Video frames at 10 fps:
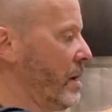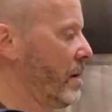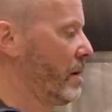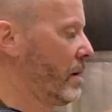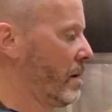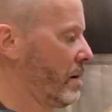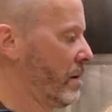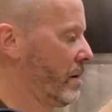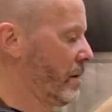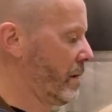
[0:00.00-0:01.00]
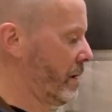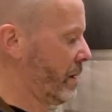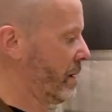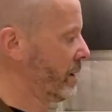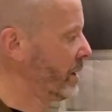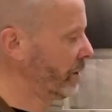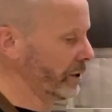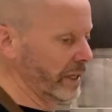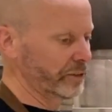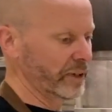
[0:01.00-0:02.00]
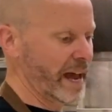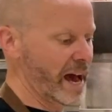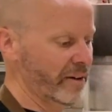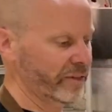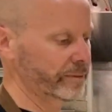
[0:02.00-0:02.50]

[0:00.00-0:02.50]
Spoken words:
a little less than half,